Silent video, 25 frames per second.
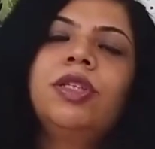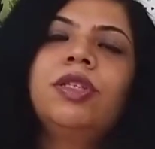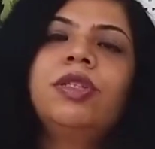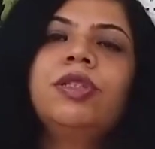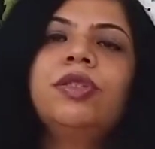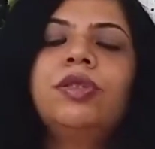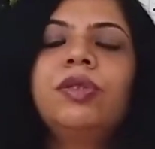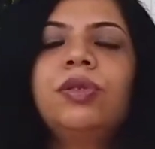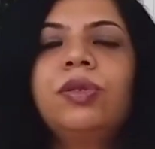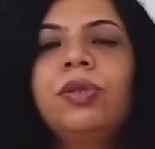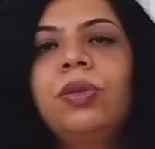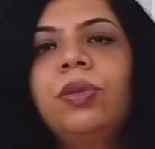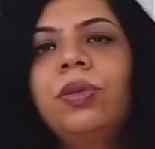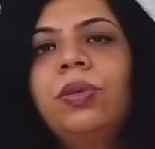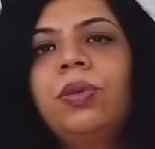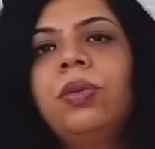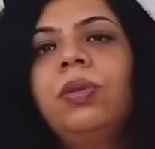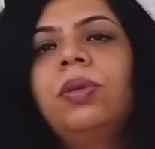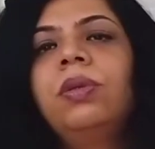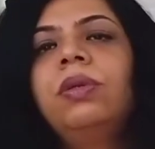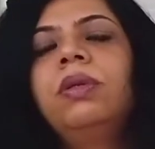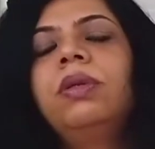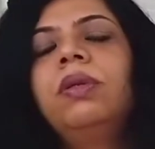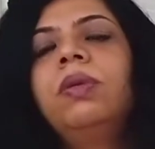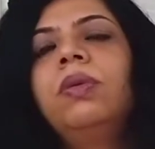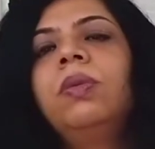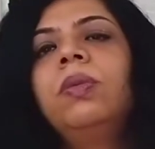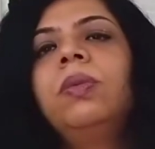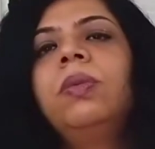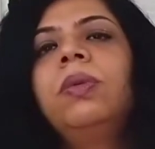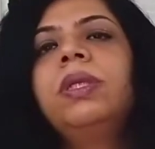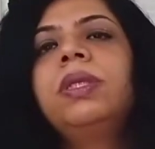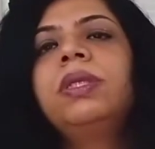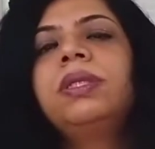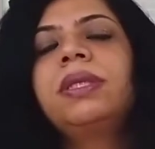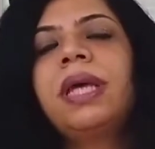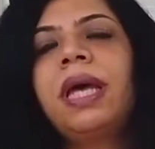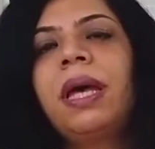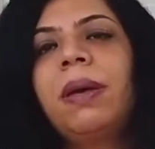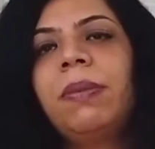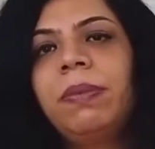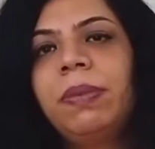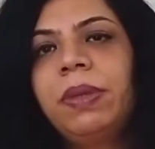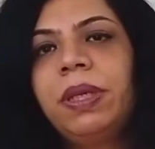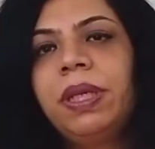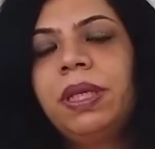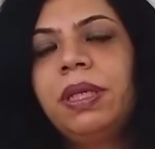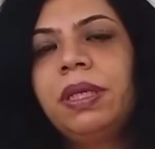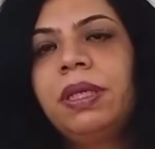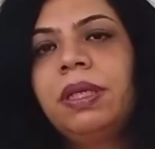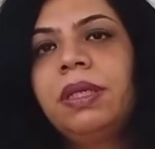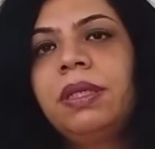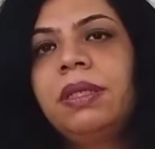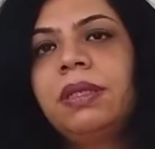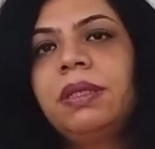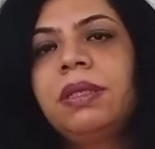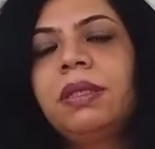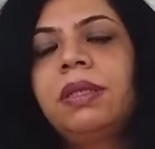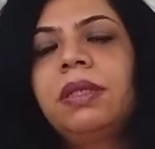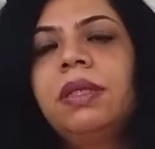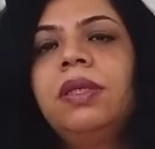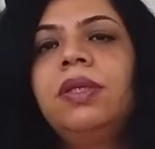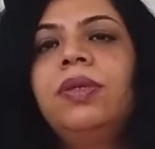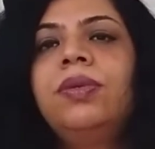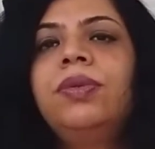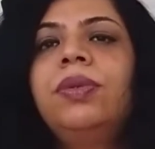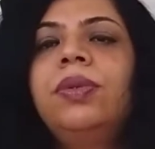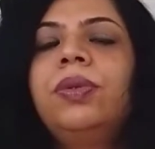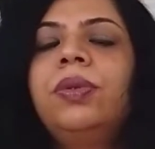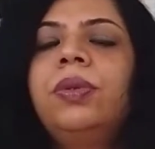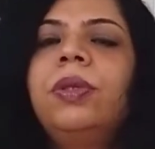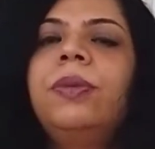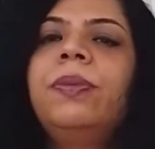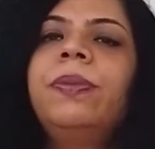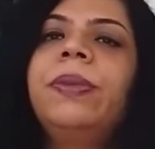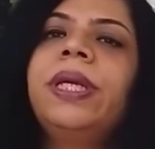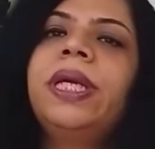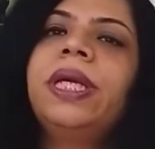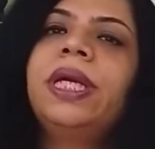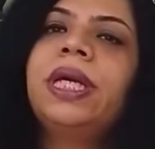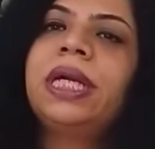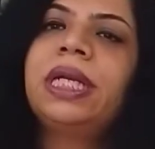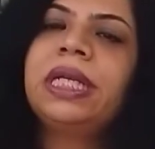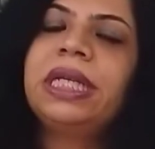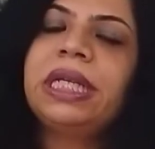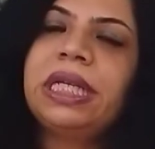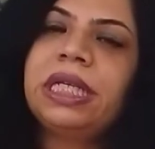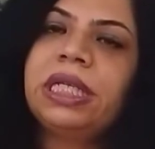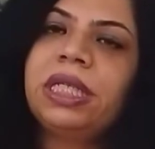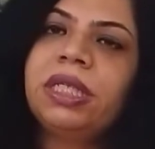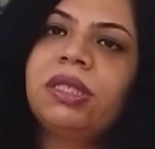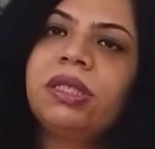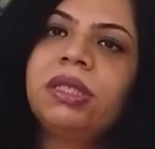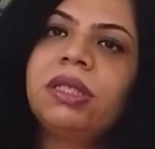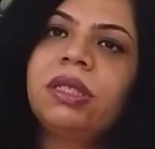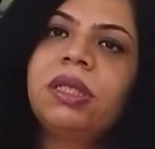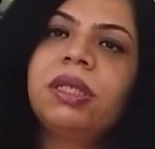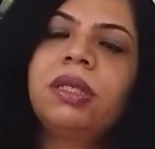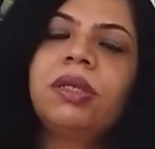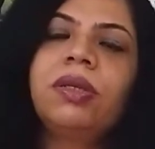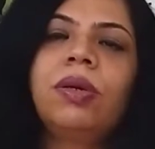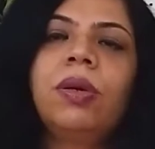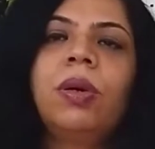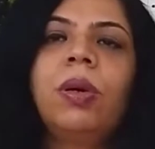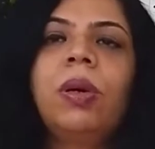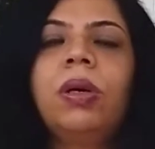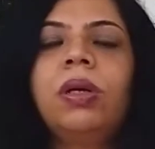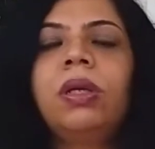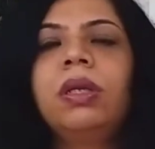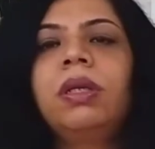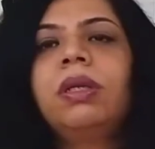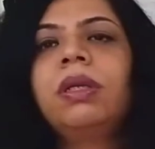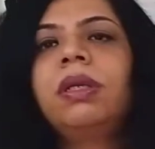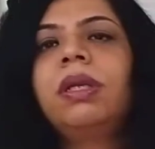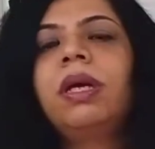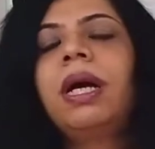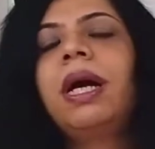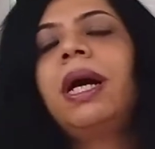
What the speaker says: So, what's happening is you don't pay attention on